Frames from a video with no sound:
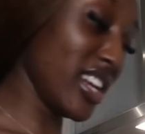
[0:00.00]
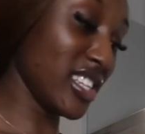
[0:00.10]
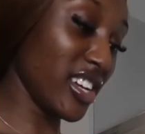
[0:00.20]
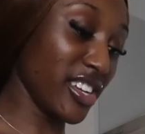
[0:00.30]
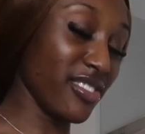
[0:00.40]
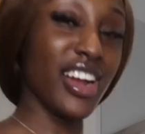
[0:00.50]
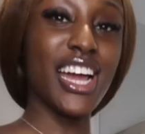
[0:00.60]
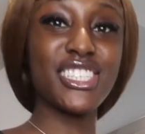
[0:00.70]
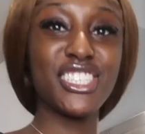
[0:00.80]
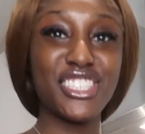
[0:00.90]
is onion,
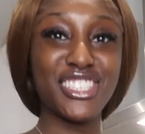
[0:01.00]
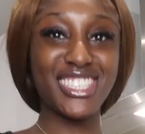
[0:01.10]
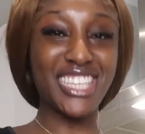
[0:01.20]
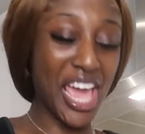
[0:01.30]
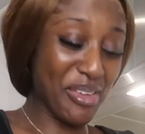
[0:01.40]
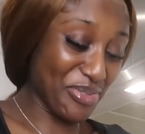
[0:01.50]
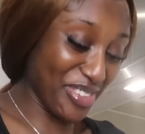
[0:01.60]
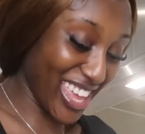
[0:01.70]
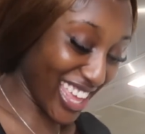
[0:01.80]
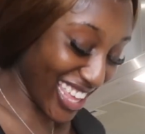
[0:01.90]
right? I should do the same
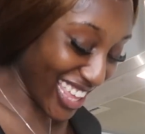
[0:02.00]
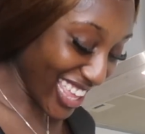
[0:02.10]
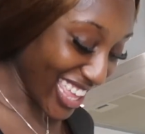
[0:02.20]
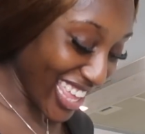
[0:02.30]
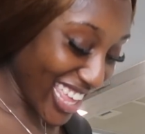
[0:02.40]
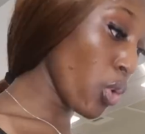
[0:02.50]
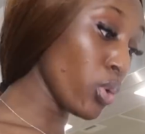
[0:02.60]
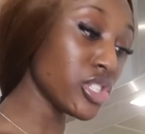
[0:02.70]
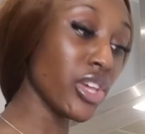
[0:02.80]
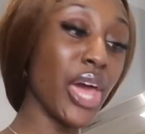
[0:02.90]
thing.
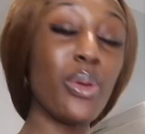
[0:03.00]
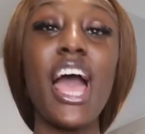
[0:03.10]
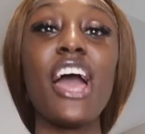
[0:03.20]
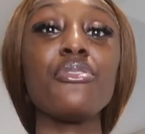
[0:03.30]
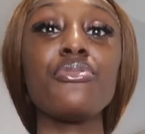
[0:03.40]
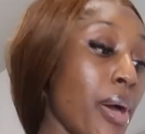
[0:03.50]
Also, I don't have